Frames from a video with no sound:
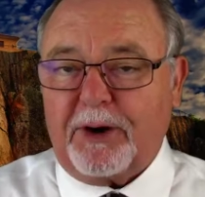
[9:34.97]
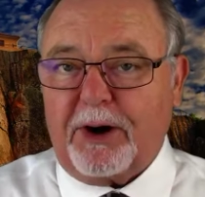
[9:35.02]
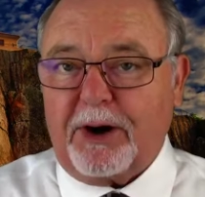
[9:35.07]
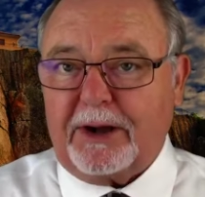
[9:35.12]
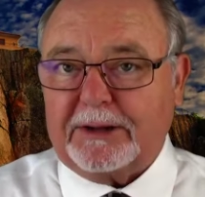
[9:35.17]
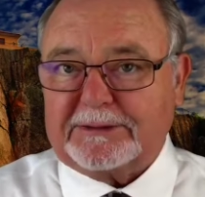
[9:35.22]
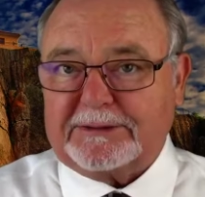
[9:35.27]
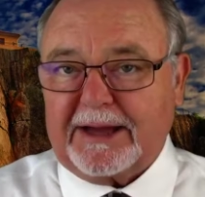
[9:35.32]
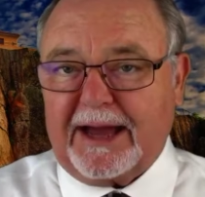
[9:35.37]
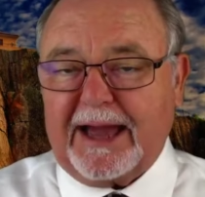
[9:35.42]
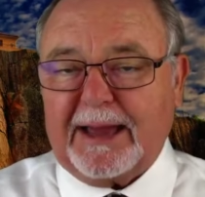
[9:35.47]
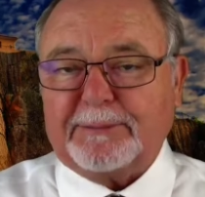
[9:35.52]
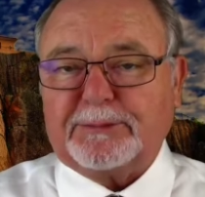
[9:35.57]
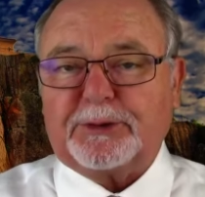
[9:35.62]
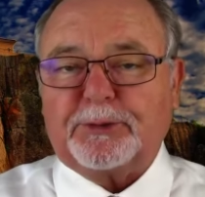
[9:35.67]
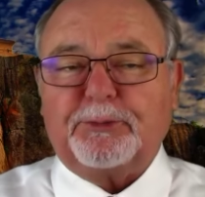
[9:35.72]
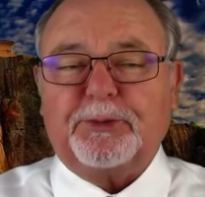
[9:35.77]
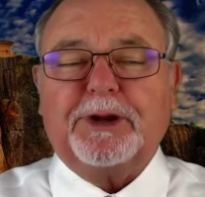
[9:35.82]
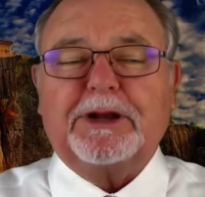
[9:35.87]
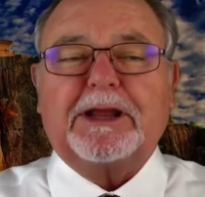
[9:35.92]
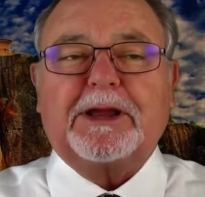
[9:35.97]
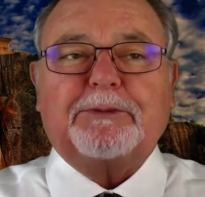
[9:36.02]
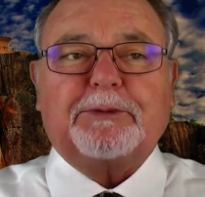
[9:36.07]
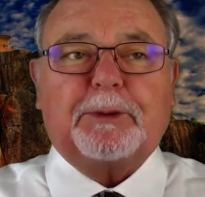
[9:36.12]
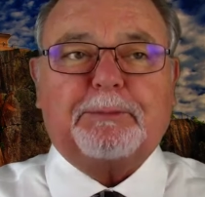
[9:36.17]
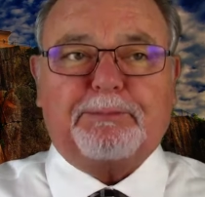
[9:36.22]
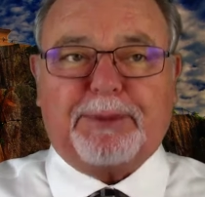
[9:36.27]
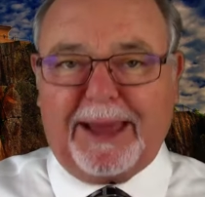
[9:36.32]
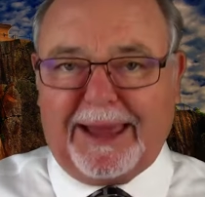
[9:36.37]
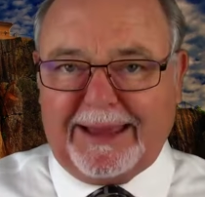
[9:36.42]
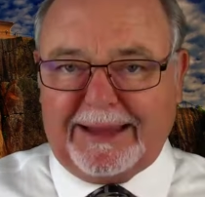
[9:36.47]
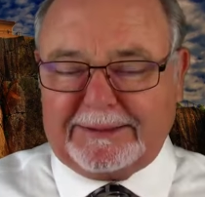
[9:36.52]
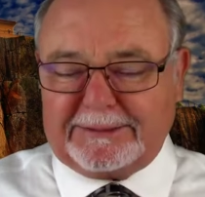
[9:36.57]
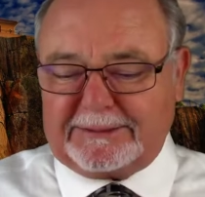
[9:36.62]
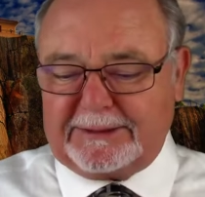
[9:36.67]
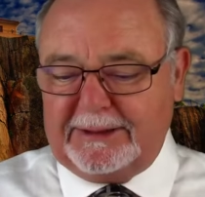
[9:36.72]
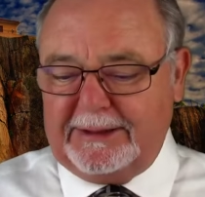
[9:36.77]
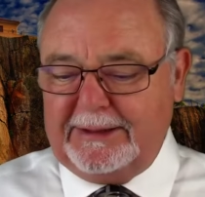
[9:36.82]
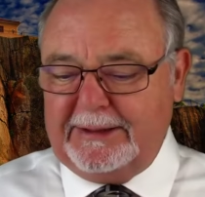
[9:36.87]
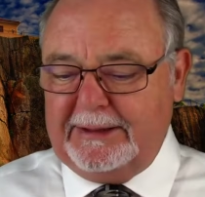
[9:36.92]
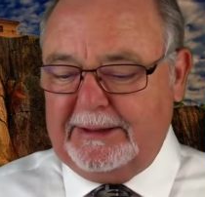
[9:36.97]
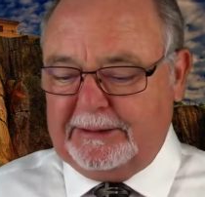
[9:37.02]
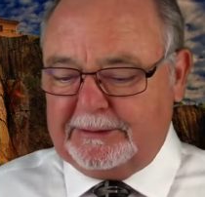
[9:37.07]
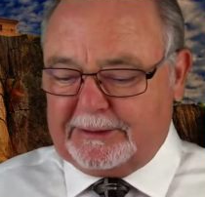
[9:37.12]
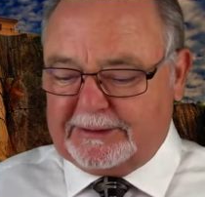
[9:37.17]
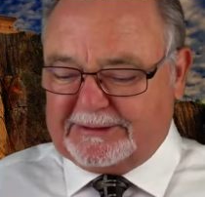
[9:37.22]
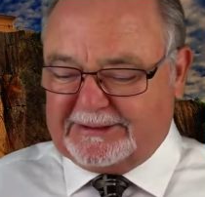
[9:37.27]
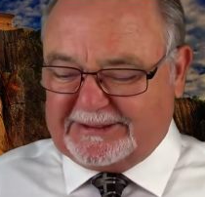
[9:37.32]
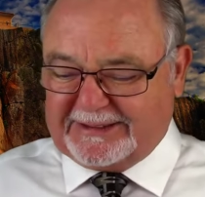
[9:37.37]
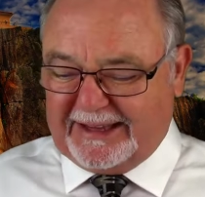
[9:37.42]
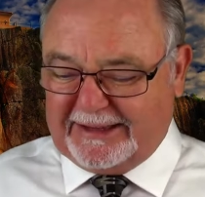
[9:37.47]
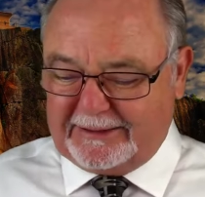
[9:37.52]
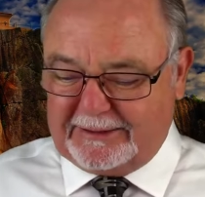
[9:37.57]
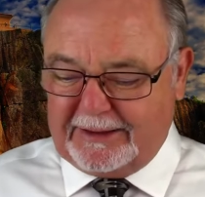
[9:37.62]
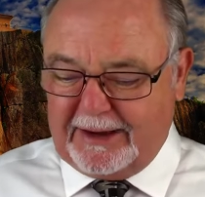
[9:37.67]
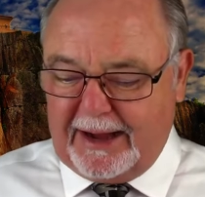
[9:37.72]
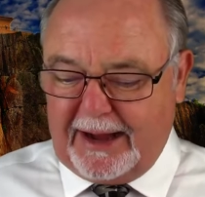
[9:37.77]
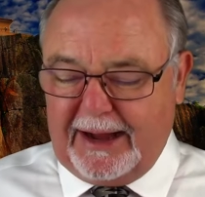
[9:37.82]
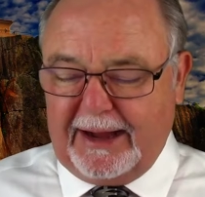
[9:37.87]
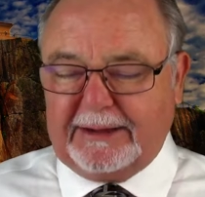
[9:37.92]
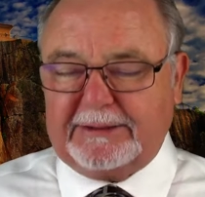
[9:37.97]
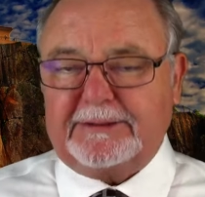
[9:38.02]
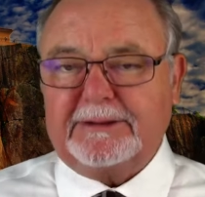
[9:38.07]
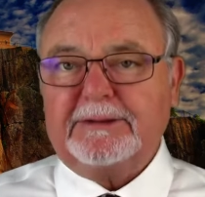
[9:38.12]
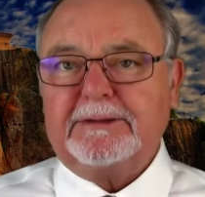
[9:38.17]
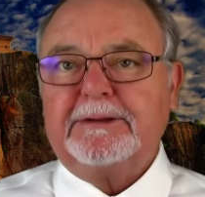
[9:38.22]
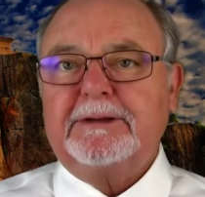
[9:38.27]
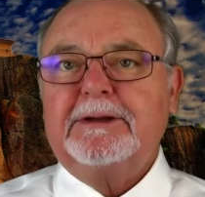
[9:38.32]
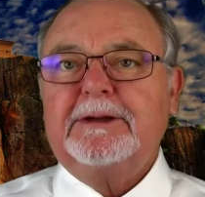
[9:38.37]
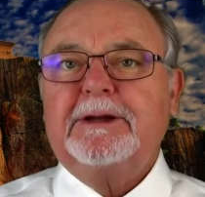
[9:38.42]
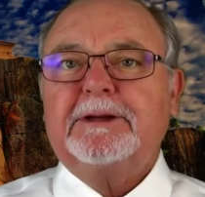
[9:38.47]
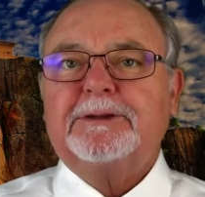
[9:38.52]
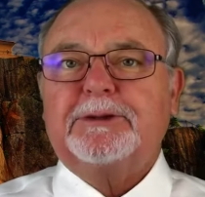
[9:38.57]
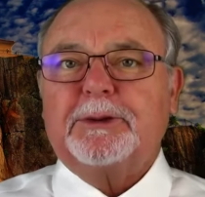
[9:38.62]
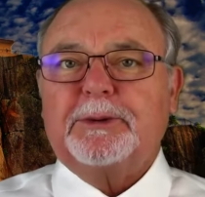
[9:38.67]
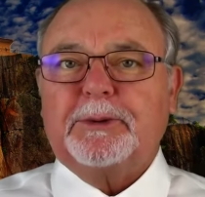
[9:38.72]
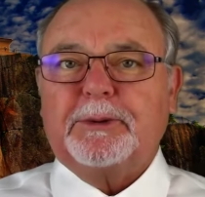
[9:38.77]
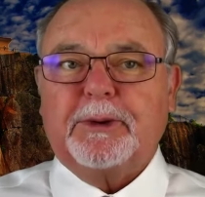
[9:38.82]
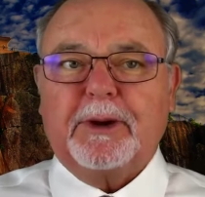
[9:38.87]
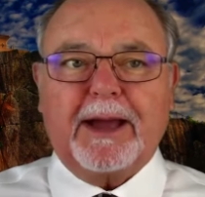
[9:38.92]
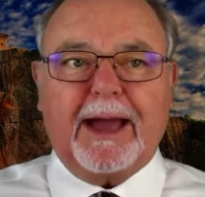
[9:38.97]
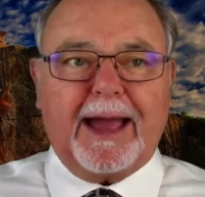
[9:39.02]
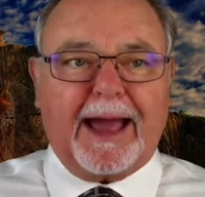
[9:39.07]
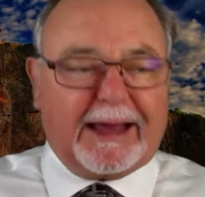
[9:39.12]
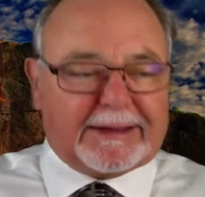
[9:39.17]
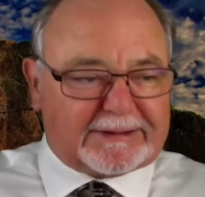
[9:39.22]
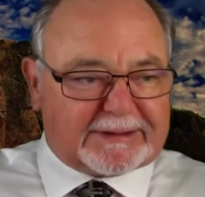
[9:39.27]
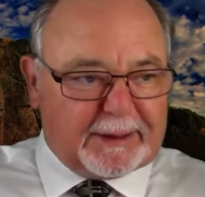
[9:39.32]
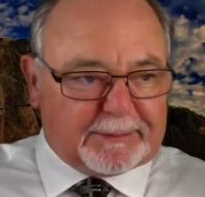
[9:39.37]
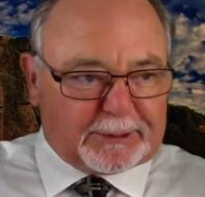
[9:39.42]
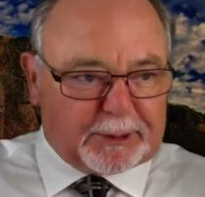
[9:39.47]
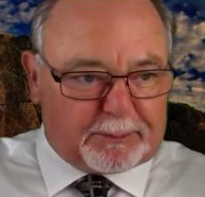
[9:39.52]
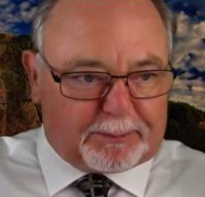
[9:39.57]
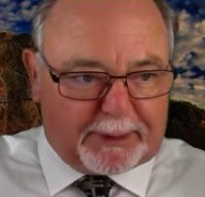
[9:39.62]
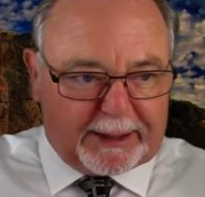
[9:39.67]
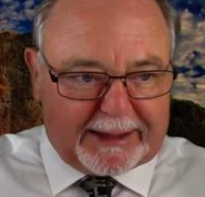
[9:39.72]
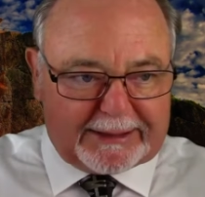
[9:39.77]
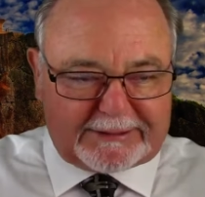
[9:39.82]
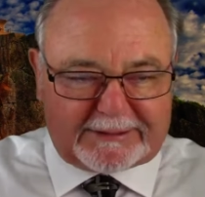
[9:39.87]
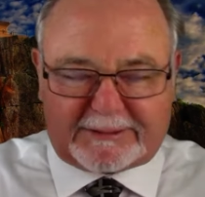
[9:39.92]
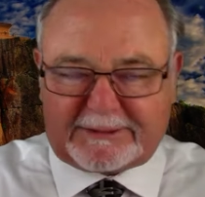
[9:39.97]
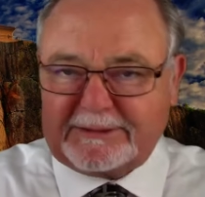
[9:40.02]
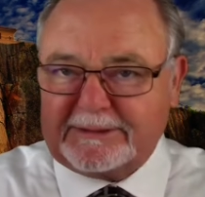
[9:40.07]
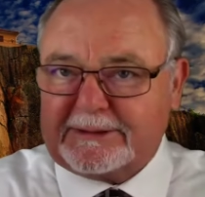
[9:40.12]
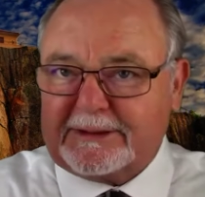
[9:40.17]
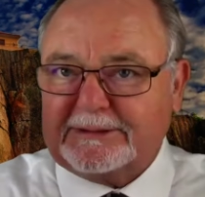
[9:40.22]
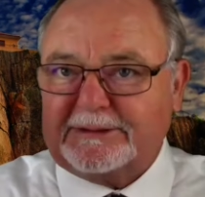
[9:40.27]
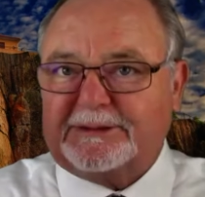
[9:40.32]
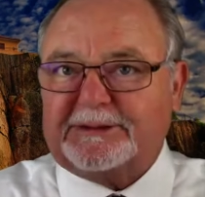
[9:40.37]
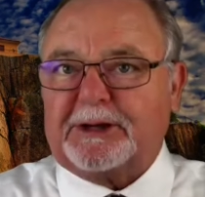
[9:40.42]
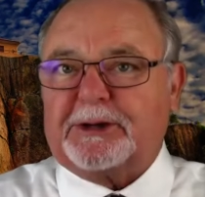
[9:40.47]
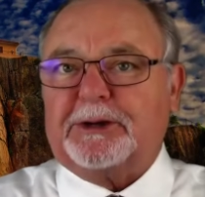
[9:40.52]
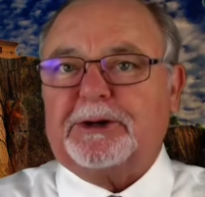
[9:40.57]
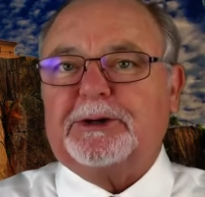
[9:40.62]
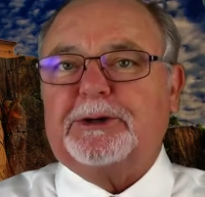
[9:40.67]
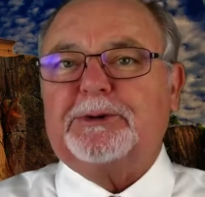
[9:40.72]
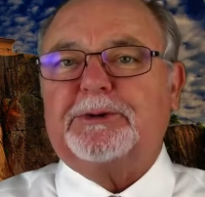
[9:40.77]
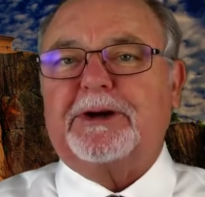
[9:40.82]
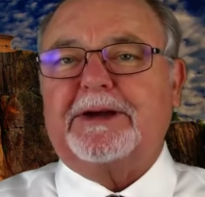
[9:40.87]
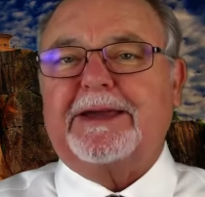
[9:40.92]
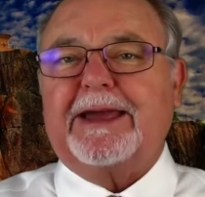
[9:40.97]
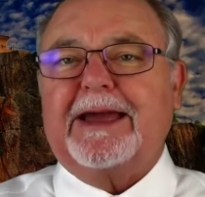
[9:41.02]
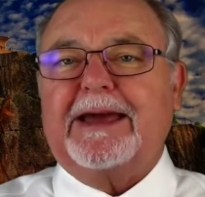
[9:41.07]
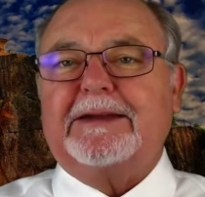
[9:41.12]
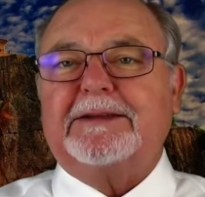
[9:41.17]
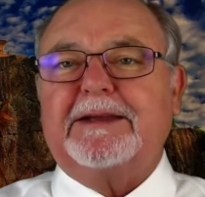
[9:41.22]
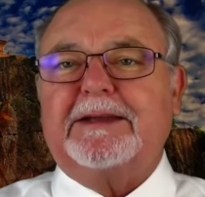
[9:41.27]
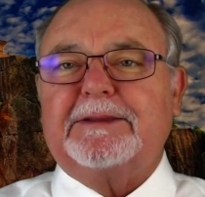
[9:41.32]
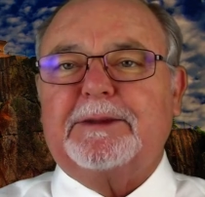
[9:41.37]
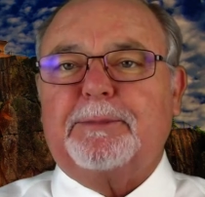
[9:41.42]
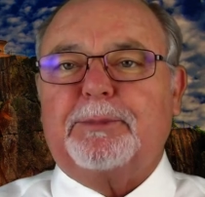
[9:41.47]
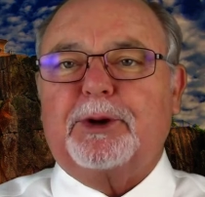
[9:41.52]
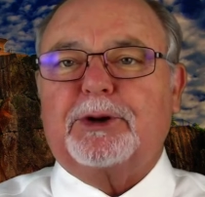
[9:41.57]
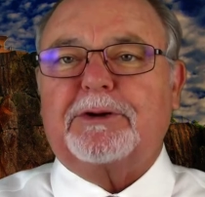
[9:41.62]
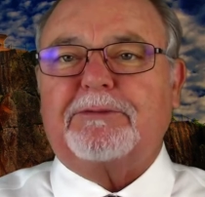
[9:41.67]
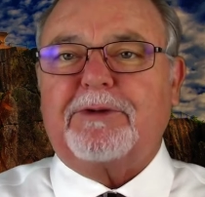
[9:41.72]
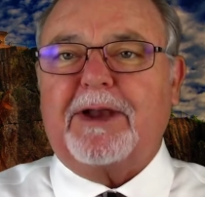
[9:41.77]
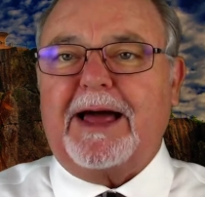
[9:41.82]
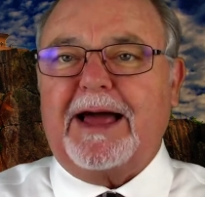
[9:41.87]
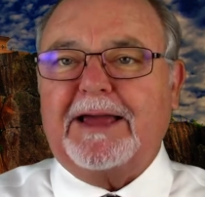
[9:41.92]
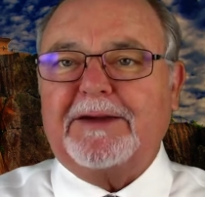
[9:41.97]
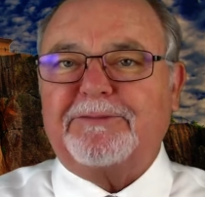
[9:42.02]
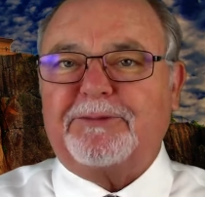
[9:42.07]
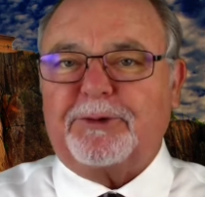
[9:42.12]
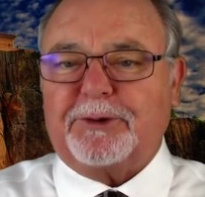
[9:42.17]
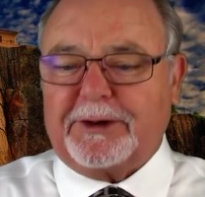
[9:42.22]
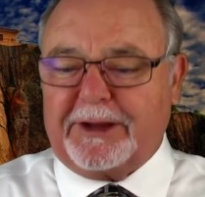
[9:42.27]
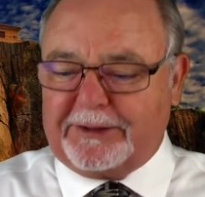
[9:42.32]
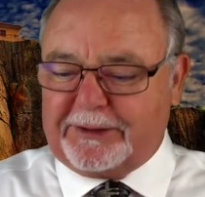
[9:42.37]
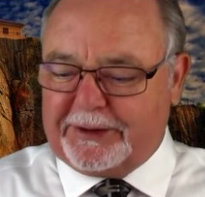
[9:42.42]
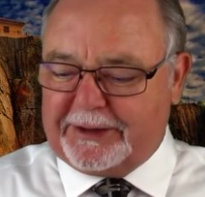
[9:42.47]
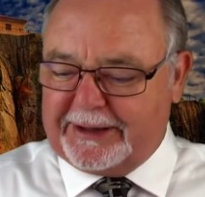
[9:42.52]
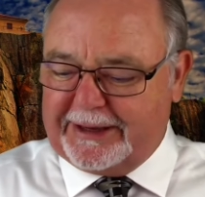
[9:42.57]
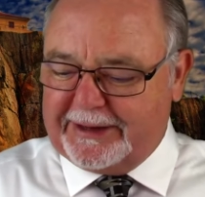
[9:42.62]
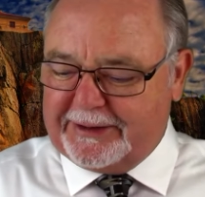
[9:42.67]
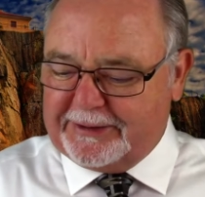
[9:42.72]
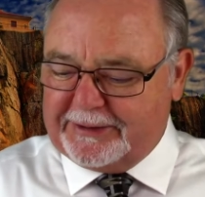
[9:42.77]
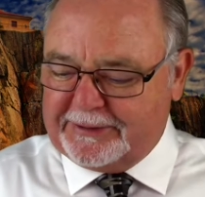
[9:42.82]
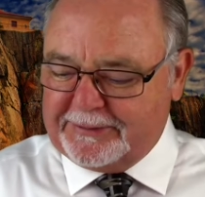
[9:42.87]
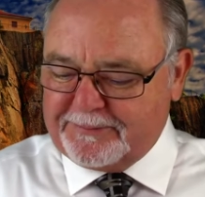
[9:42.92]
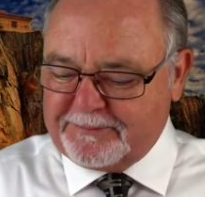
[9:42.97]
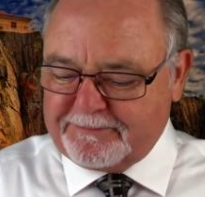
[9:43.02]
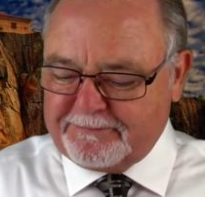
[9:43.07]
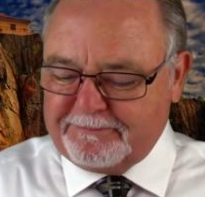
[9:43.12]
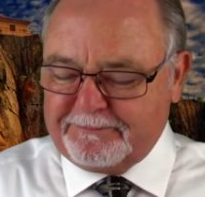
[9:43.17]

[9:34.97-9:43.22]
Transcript: awe. Time to really repent, to seek God, to ask him to please consider you again in the book of life for another year.